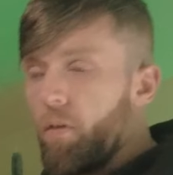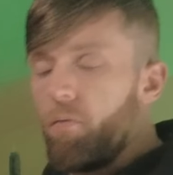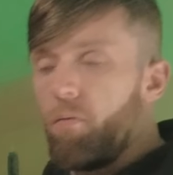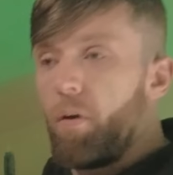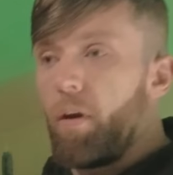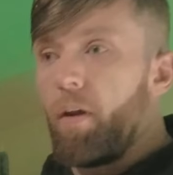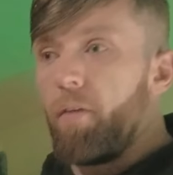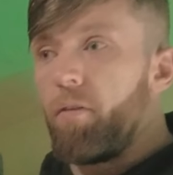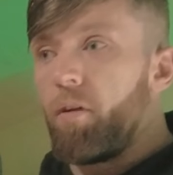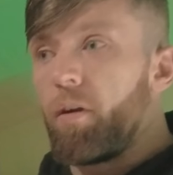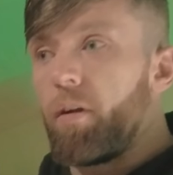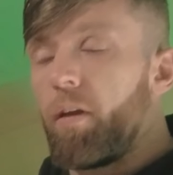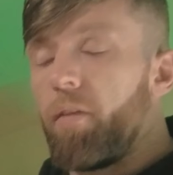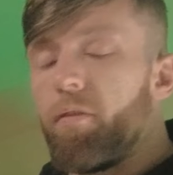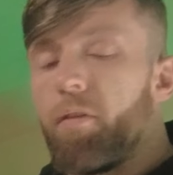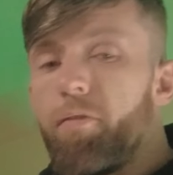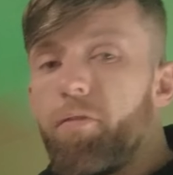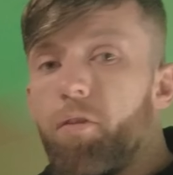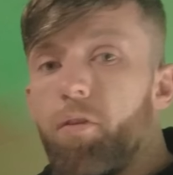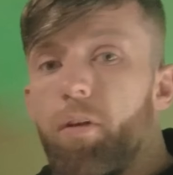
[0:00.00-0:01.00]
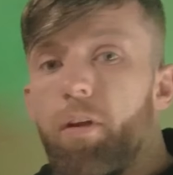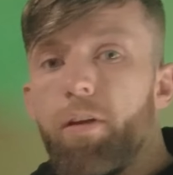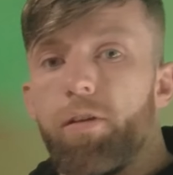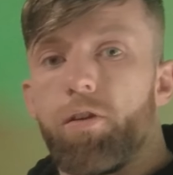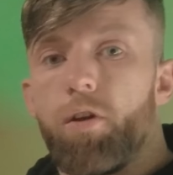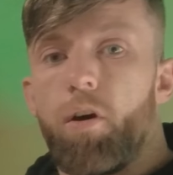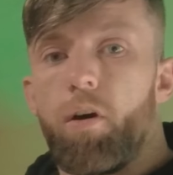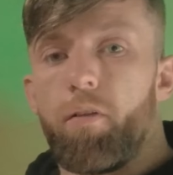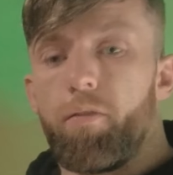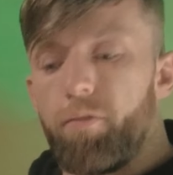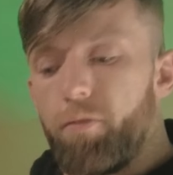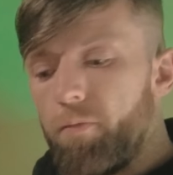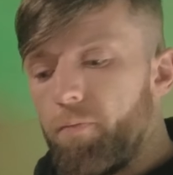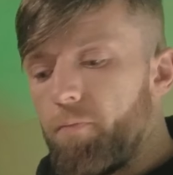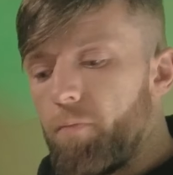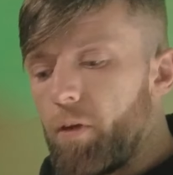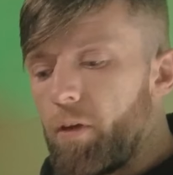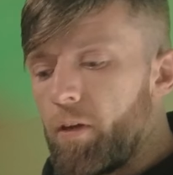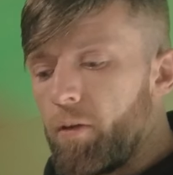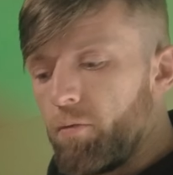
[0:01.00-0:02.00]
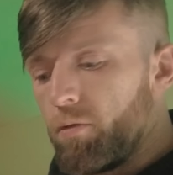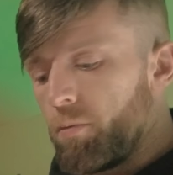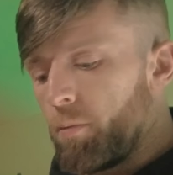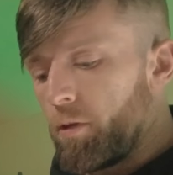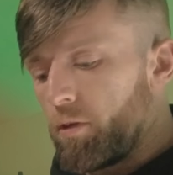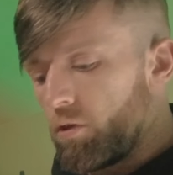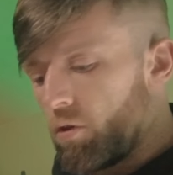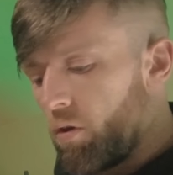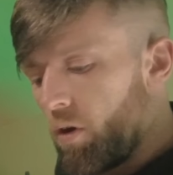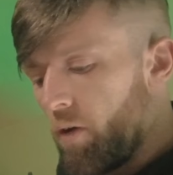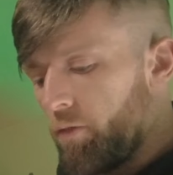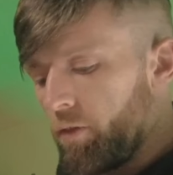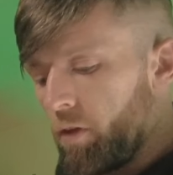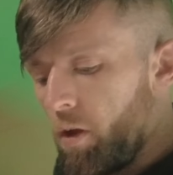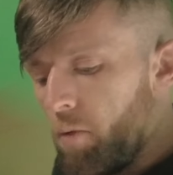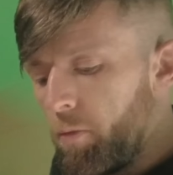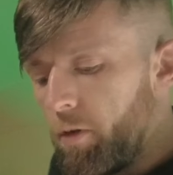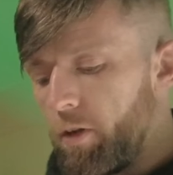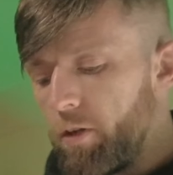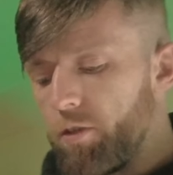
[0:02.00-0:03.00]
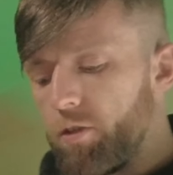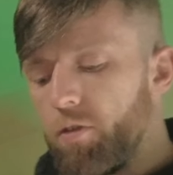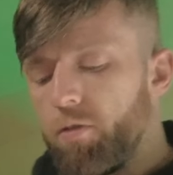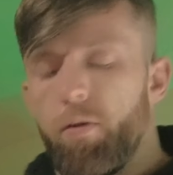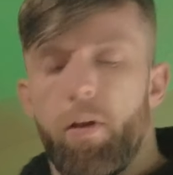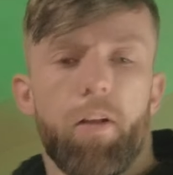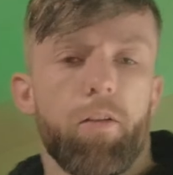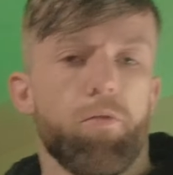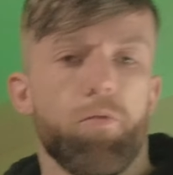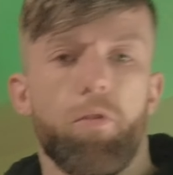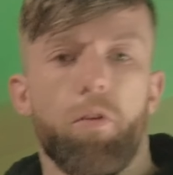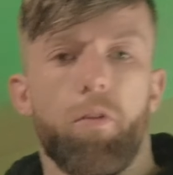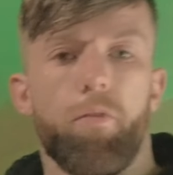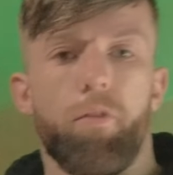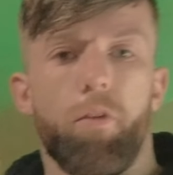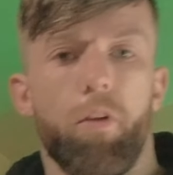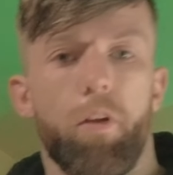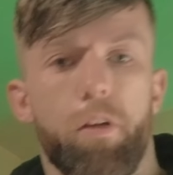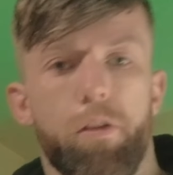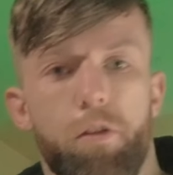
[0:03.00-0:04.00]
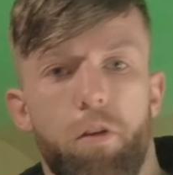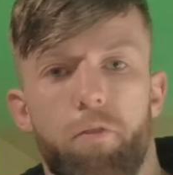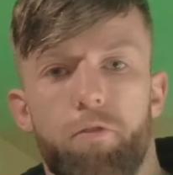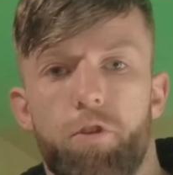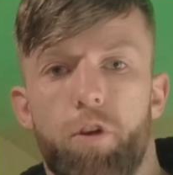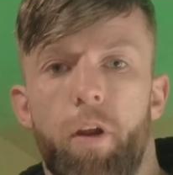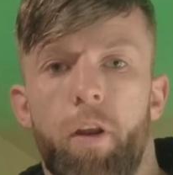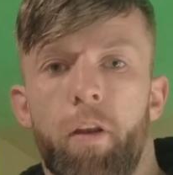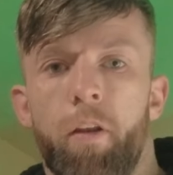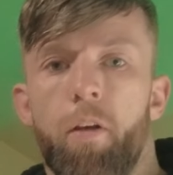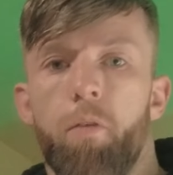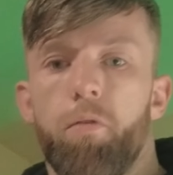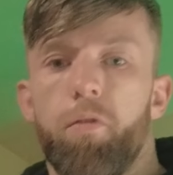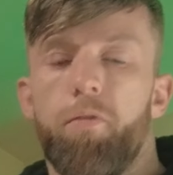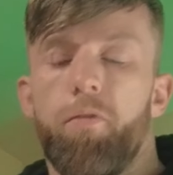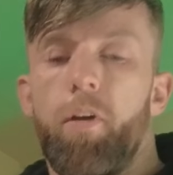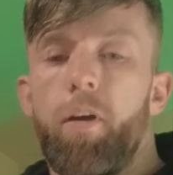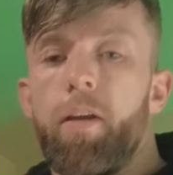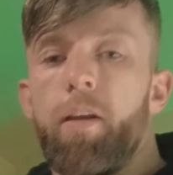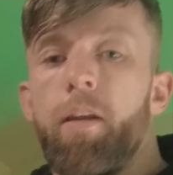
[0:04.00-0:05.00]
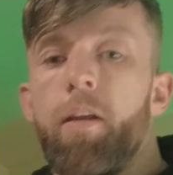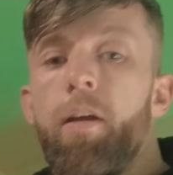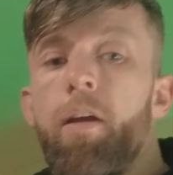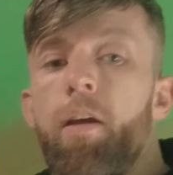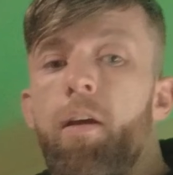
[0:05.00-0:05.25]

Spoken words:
whatever. Give it a few days off. My knee was a bit sore after competition as well, so I took a few days off training, that was fine.